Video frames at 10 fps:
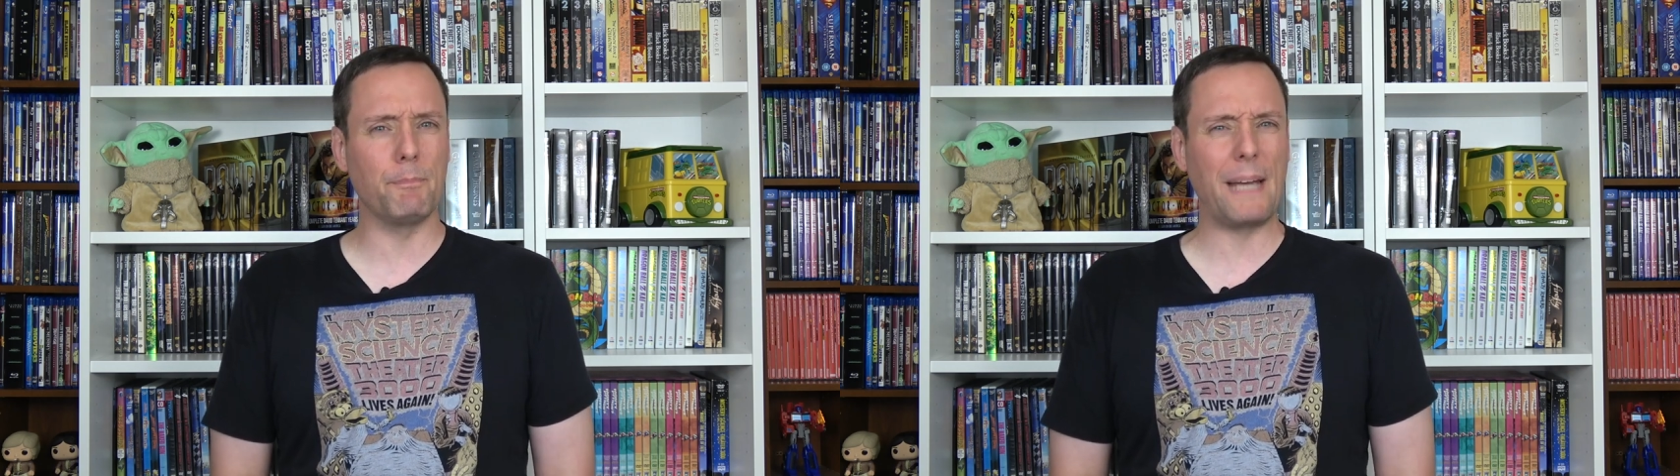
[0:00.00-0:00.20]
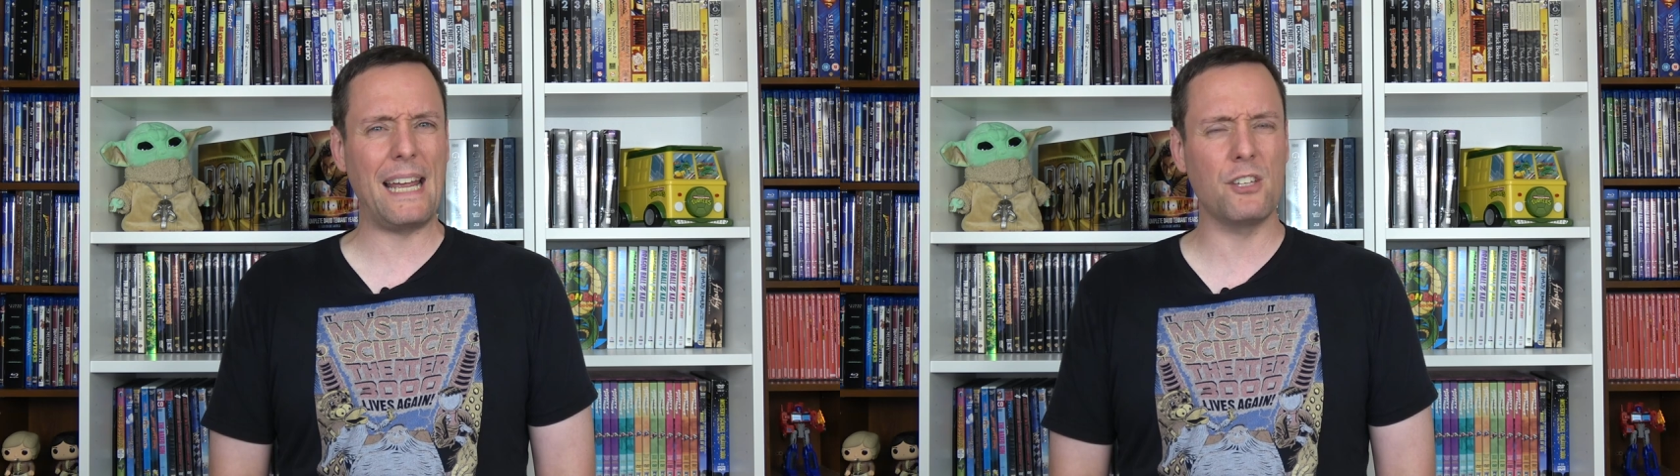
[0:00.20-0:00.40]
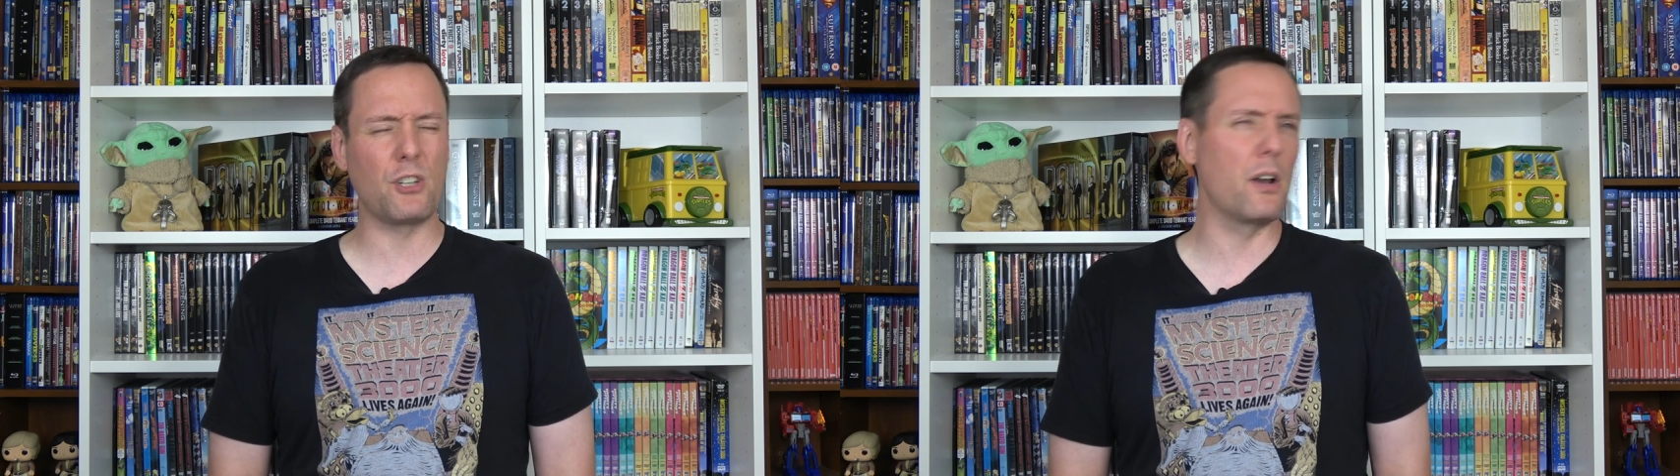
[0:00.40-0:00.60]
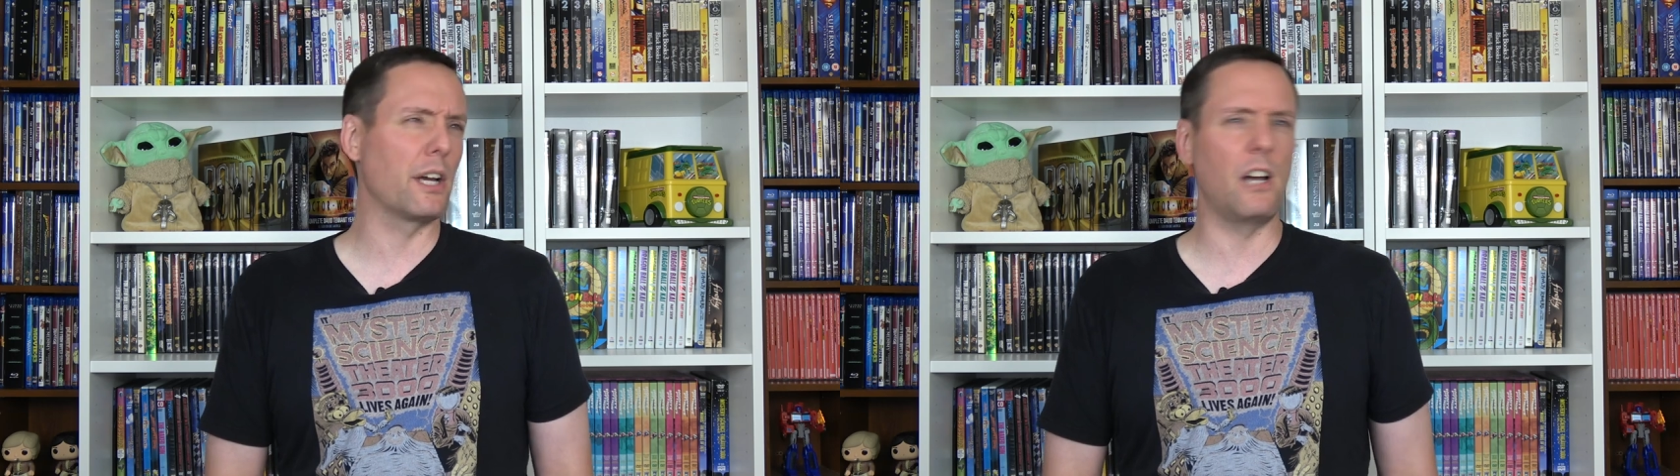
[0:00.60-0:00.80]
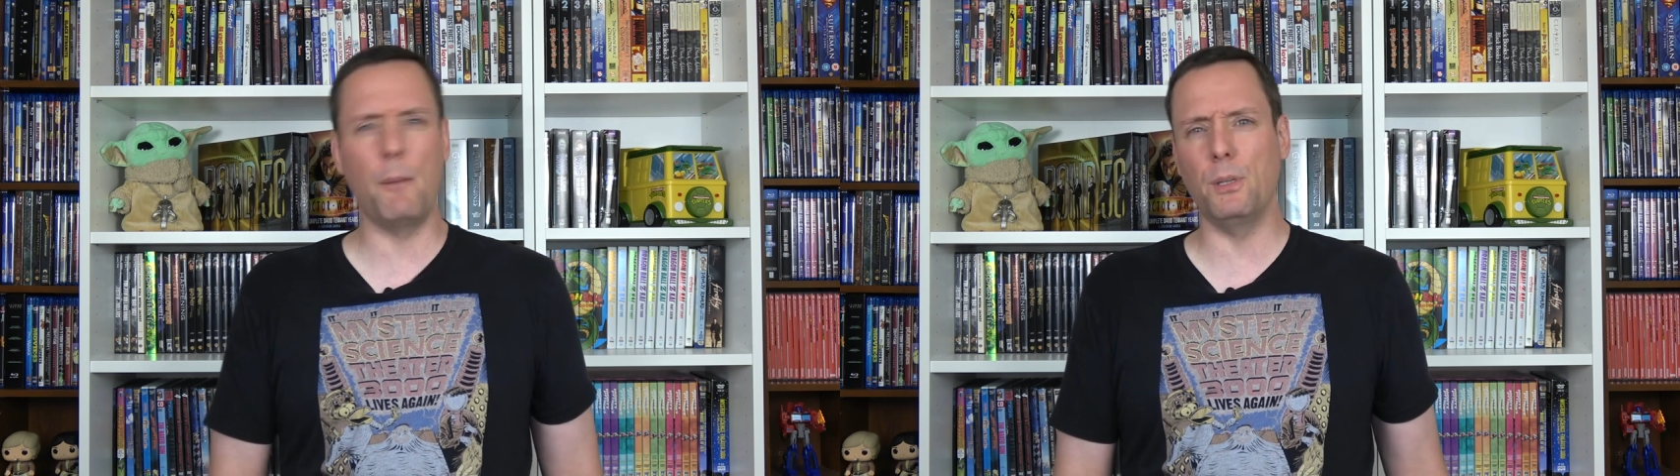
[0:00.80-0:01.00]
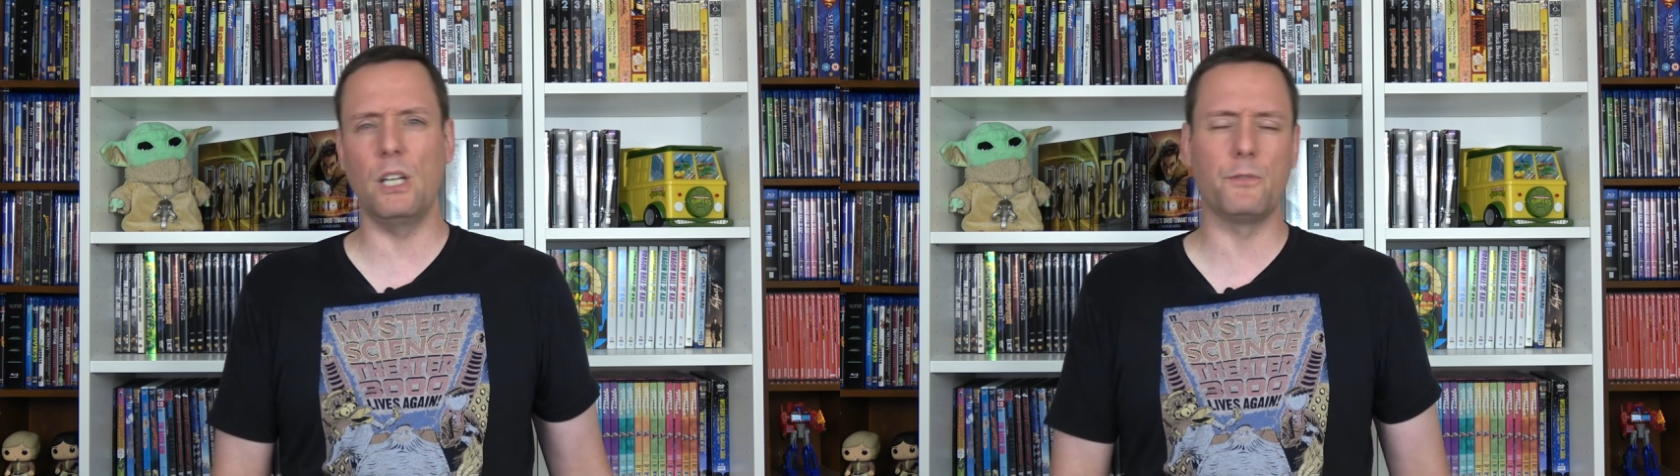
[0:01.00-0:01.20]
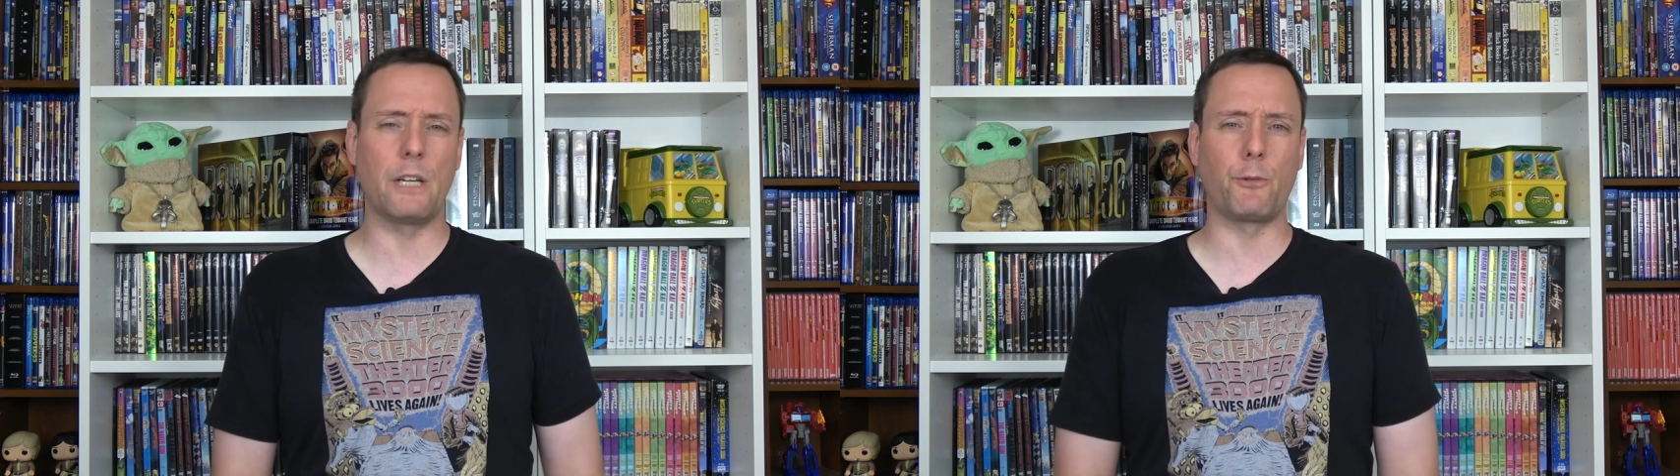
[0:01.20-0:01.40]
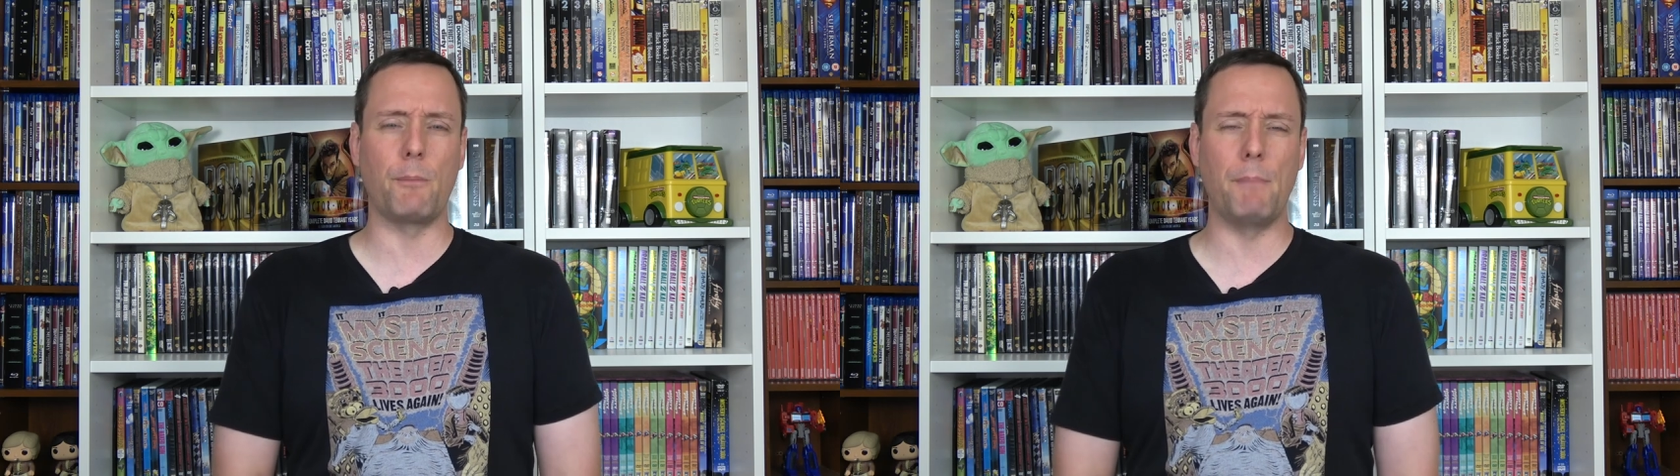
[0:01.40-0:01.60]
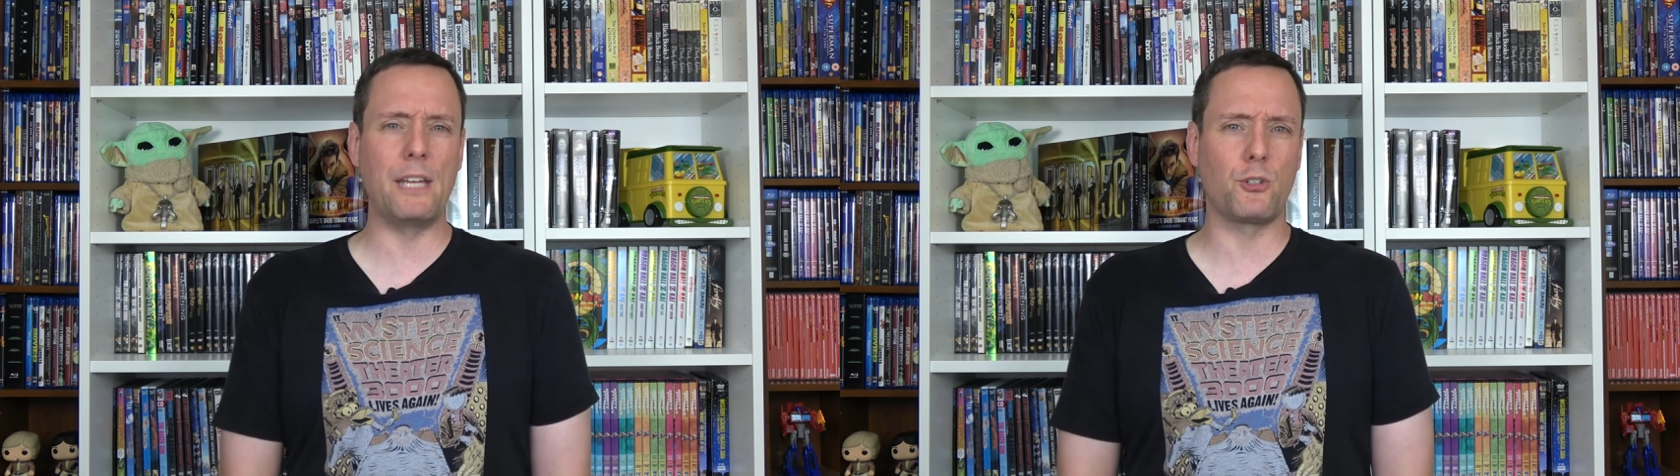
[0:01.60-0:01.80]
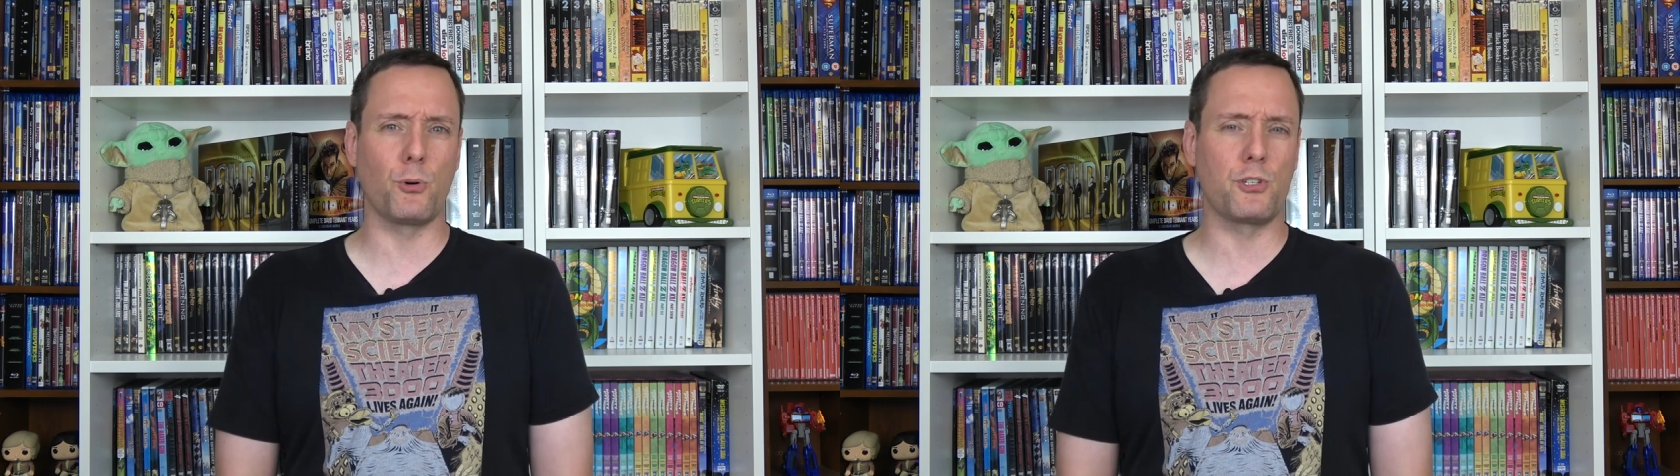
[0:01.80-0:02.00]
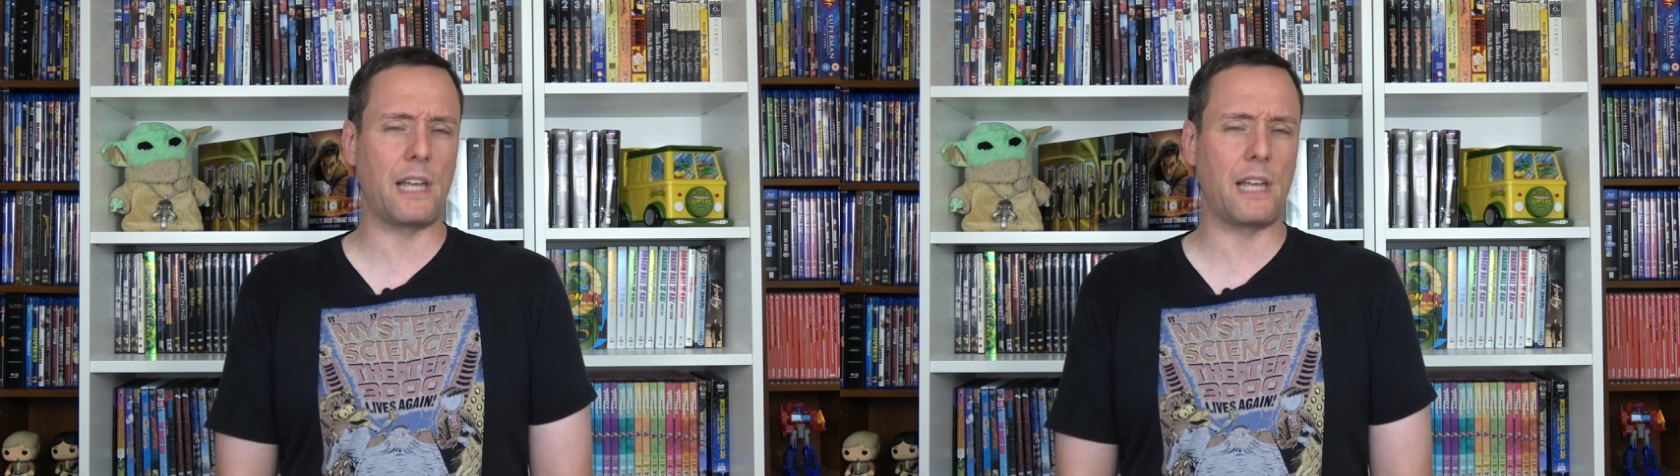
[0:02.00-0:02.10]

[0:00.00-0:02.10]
based on a couple of different mentors